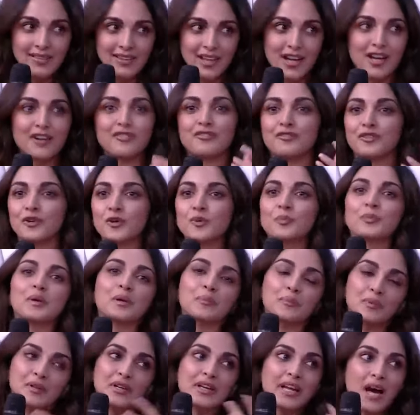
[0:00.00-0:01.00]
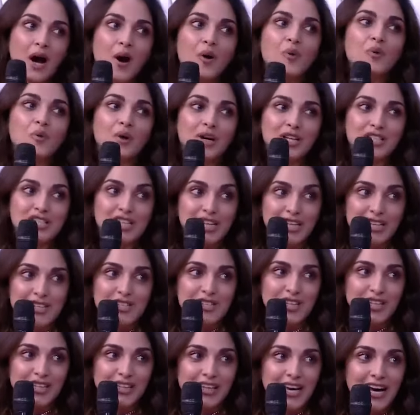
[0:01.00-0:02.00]
There are few people now who are
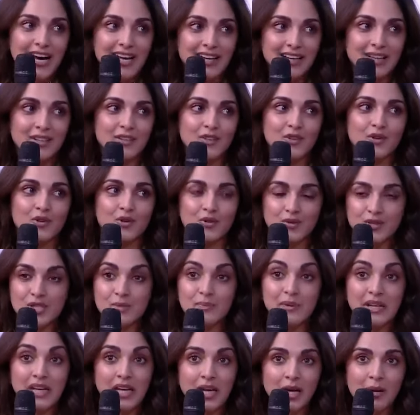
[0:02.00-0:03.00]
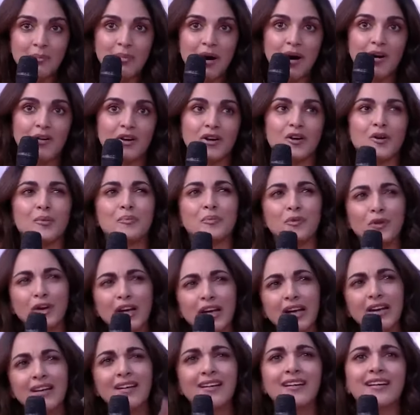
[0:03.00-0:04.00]
changing that and, you know, speaking about it or
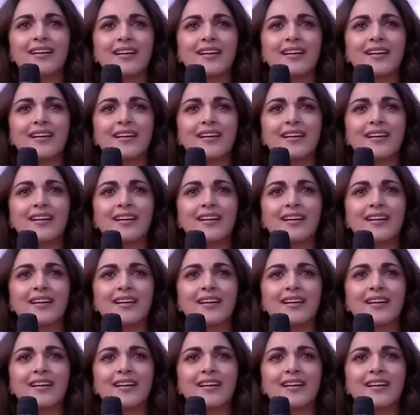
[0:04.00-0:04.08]
putting,